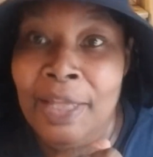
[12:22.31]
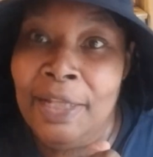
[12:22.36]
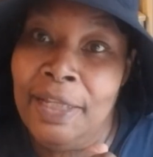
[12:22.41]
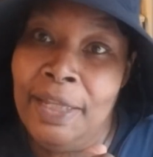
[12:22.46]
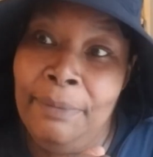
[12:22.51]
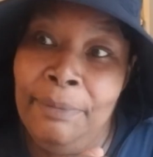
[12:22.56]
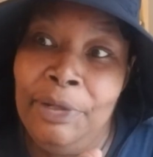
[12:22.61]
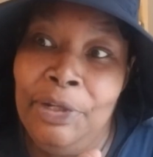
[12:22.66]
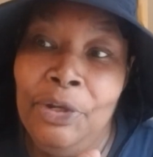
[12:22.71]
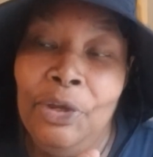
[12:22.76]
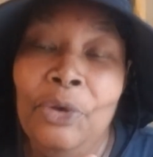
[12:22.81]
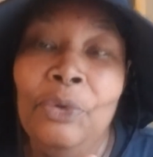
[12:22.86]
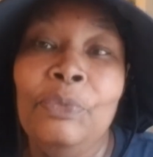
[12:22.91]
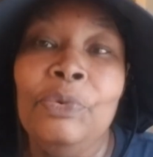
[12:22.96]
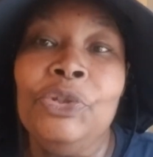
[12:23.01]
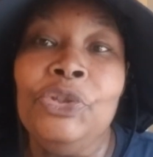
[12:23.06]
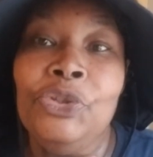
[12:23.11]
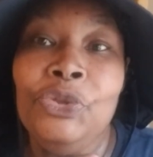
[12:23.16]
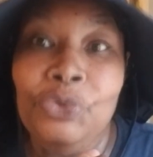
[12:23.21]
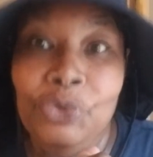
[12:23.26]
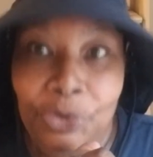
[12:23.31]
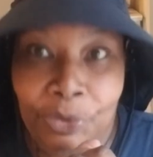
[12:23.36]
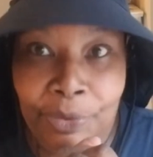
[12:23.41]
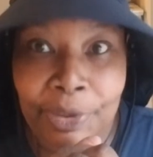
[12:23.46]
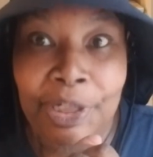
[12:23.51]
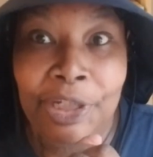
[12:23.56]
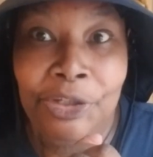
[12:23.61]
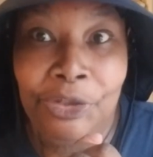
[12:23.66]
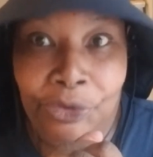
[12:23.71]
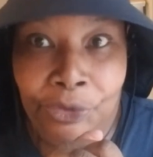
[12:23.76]
Let me know what you're
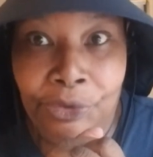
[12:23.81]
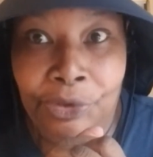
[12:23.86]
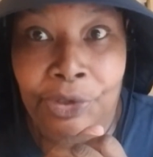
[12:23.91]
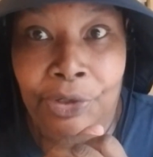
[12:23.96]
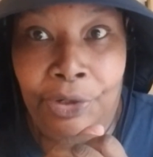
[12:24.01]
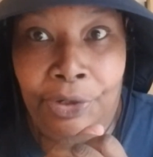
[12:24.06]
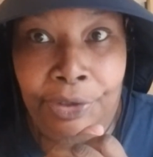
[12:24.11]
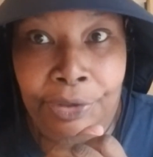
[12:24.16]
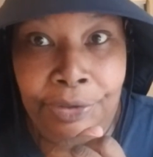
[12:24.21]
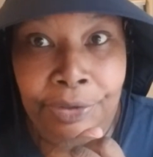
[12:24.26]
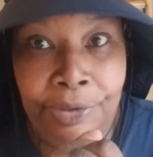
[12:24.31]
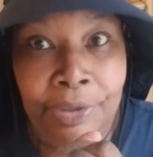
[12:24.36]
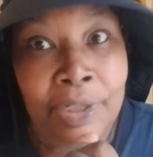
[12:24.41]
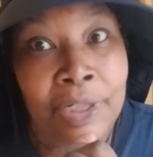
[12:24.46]
doing in your garden,